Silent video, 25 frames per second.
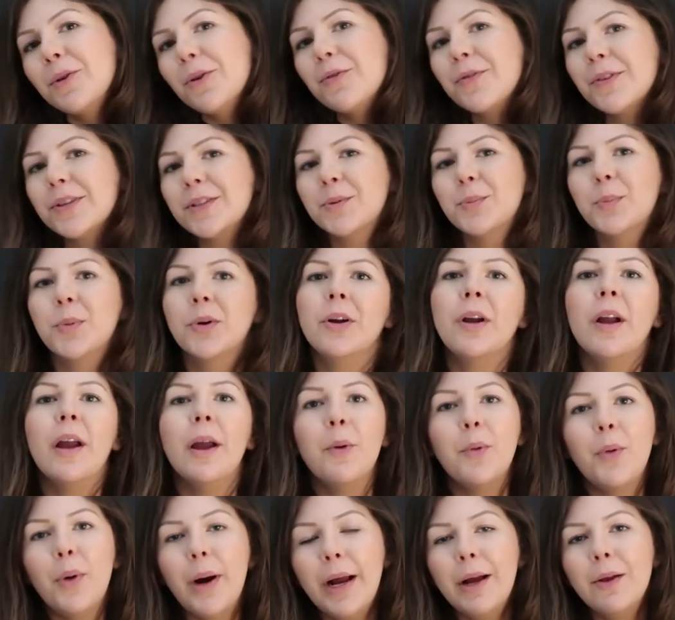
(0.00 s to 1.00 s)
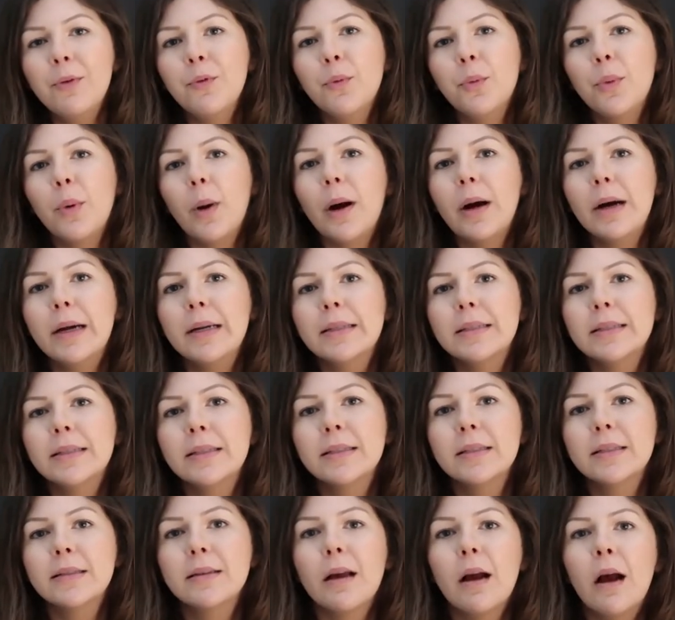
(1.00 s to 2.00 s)
the first book I read
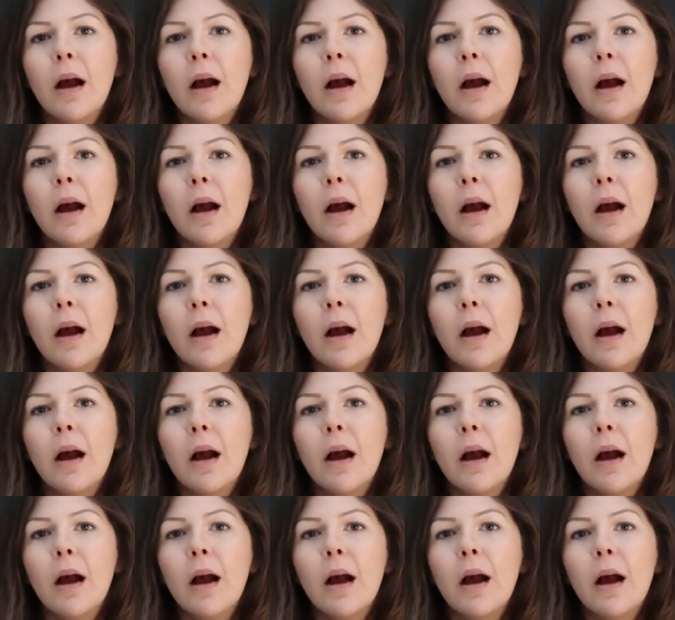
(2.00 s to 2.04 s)
was